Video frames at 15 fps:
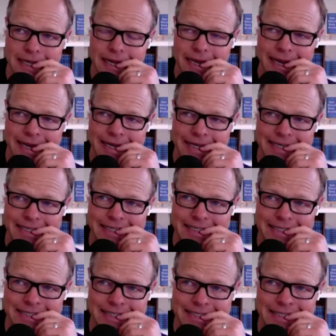
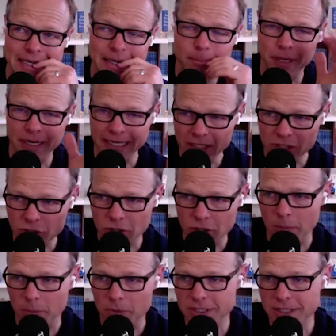But each
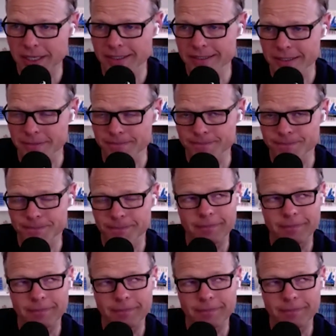job was custom.